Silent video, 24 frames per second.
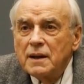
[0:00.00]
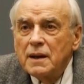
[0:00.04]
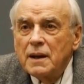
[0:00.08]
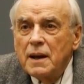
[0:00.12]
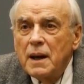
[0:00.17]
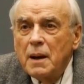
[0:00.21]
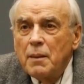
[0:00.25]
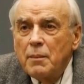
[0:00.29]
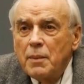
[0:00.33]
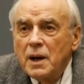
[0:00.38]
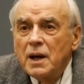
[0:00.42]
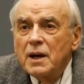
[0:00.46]

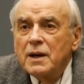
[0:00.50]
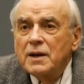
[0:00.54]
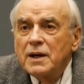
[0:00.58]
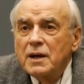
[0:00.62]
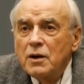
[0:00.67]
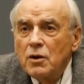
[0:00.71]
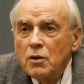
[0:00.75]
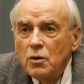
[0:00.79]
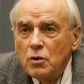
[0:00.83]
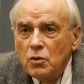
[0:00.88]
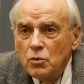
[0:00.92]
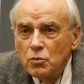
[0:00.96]
A
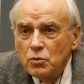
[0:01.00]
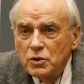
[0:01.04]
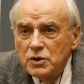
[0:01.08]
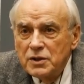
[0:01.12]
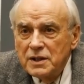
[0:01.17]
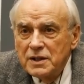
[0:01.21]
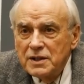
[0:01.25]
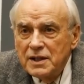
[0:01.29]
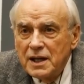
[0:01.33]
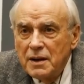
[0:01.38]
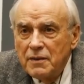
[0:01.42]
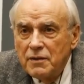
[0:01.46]
particle with a
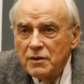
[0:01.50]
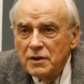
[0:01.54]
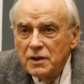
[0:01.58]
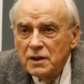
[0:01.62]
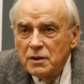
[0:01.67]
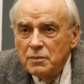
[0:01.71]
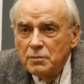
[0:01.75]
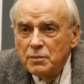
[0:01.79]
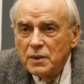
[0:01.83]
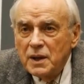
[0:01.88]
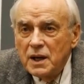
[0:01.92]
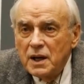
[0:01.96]

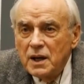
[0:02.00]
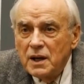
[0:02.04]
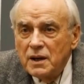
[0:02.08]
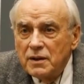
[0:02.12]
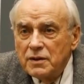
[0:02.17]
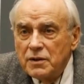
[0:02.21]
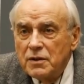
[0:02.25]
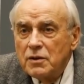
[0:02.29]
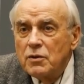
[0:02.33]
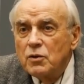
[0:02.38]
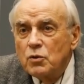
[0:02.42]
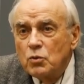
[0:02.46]
definite
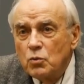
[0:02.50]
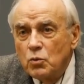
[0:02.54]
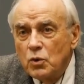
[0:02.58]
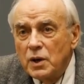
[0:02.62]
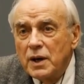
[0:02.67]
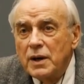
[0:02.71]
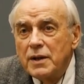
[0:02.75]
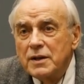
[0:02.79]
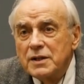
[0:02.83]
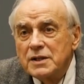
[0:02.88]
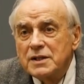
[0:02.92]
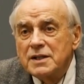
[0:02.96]
path through
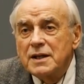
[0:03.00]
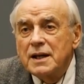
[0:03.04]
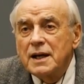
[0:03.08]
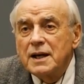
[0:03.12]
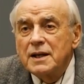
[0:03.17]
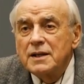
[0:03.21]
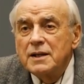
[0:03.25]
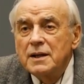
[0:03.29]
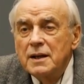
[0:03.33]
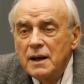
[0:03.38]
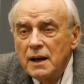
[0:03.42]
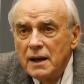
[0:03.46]
one
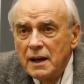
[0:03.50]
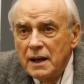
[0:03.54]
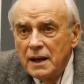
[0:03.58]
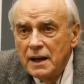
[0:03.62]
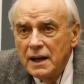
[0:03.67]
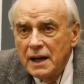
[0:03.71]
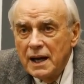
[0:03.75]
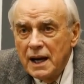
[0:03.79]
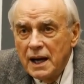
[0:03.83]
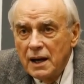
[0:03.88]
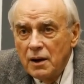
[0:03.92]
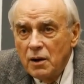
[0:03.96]
slit
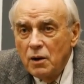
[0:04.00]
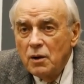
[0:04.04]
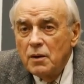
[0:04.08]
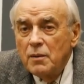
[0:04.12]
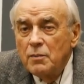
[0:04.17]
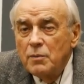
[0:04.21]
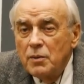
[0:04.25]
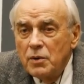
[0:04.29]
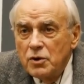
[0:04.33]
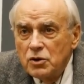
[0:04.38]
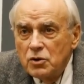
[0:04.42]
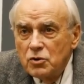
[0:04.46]
cannot
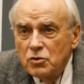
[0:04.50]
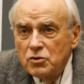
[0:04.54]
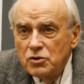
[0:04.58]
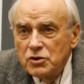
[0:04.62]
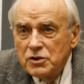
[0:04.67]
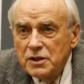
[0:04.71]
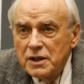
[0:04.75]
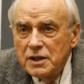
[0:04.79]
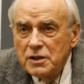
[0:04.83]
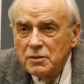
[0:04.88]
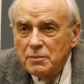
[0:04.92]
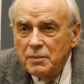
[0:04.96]
produce
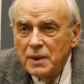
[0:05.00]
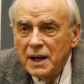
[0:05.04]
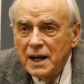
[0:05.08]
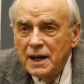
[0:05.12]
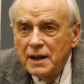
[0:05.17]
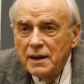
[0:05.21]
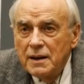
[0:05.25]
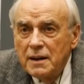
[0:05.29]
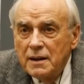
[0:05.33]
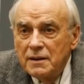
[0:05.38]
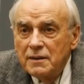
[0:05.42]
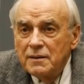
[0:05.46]
this
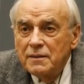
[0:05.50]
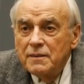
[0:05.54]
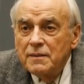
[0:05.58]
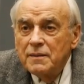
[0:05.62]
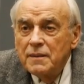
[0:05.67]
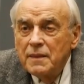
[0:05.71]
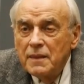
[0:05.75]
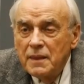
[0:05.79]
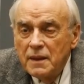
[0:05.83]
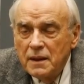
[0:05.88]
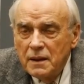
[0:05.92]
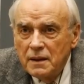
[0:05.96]
pattern.
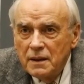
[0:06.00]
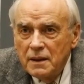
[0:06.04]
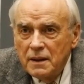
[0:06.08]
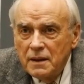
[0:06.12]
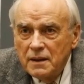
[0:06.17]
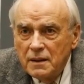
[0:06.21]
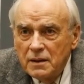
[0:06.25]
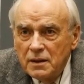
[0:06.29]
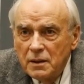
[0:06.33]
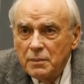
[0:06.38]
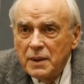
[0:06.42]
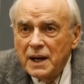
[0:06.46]

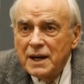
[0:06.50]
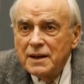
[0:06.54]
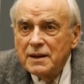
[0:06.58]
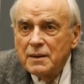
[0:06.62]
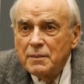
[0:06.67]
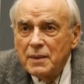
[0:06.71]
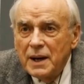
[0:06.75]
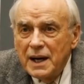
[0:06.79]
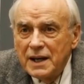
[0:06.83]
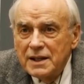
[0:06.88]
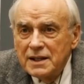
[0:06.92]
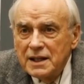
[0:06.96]
The
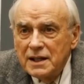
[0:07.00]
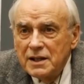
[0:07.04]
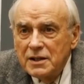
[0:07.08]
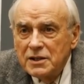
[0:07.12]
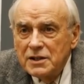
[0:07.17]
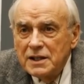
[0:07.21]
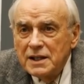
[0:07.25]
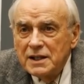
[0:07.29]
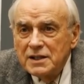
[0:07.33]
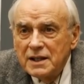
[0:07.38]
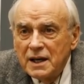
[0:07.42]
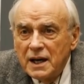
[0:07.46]

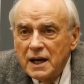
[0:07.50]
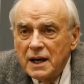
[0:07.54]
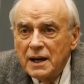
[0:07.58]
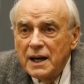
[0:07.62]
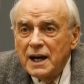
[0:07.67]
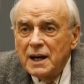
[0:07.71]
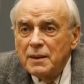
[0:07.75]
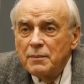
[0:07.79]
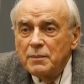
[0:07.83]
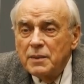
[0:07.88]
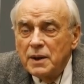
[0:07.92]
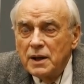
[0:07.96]
mathematics is
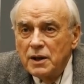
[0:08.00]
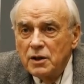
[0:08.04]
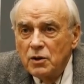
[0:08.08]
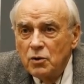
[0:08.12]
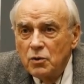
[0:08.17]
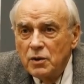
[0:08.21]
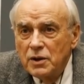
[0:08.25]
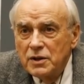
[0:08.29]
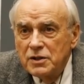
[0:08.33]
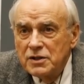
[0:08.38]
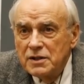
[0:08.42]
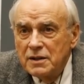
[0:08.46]

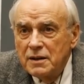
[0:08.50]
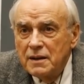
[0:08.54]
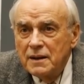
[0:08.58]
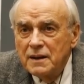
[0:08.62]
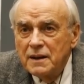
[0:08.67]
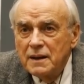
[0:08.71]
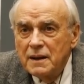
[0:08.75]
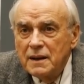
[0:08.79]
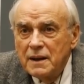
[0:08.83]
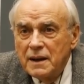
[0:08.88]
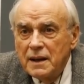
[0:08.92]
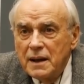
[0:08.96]
unambiguous.
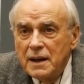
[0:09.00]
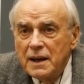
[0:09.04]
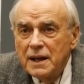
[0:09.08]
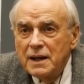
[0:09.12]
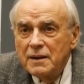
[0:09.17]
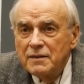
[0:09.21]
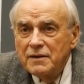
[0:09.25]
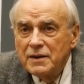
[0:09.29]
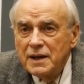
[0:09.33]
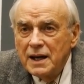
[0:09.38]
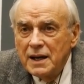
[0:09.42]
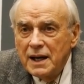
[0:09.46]

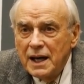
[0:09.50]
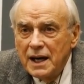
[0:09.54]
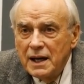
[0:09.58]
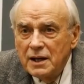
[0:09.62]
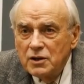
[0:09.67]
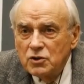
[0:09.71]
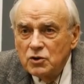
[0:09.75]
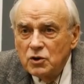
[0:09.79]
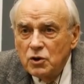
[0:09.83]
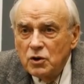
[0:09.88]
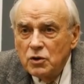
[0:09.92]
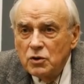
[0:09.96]
If the
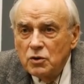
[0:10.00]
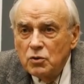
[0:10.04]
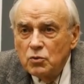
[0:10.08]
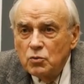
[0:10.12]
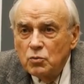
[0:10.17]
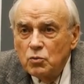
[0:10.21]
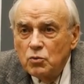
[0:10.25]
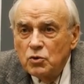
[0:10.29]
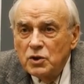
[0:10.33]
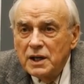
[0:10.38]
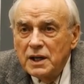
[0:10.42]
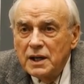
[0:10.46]
electron
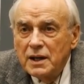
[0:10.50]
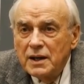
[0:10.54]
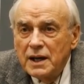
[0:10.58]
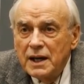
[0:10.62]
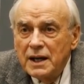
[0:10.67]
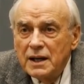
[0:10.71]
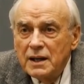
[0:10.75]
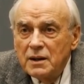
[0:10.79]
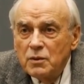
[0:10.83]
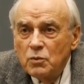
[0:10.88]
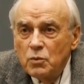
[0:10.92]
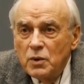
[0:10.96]

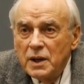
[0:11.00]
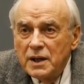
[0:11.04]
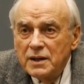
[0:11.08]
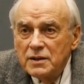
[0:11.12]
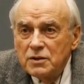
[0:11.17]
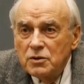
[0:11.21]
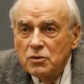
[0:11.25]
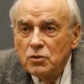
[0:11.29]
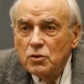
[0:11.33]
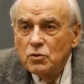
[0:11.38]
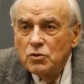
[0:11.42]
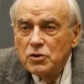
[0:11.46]
really went
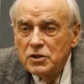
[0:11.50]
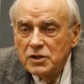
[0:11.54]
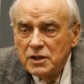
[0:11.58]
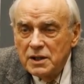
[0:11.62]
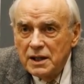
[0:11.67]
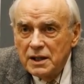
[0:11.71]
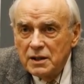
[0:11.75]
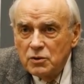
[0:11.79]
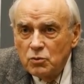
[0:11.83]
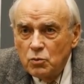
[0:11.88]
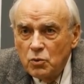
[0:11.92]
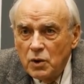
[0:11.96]
through
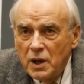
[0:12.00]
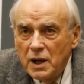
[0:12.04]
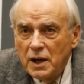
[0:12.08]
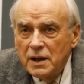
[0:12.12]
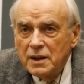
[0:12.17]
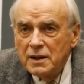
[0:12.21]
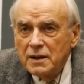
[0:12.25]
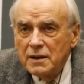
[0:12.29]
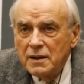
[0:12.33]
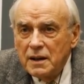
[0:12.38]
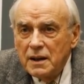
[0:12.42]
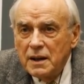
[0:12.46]
slit
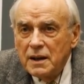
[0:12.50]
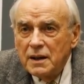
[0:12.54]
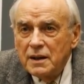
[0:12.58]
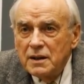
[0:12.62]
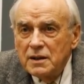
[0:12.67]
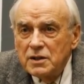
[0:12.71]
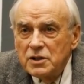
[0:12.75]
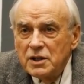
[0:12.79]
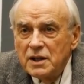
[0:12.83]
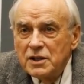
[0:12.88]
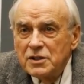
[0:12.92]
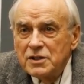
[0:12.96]
1,
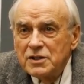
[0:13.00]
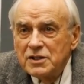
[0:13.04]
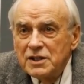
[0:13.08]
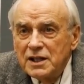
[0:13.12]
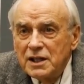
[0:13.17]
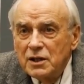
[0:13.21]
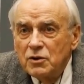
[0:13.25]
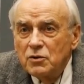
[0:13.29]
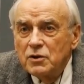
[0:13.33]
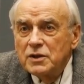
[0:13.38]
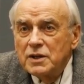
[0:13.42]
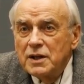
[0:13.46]
just
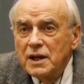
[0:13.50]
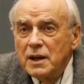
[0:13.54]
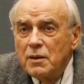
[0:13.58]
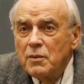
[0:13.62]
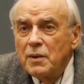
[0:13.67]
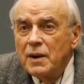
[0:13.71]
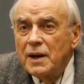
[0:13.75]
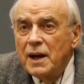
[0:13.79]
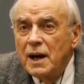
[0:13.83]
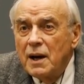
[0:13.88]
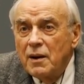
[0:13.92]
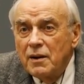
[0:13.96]
secretly
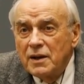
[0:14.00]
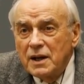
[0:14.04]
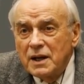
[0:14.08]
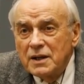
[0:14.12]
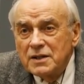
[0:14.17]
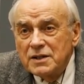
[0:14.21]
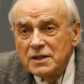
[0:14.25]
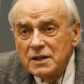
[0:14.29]
without us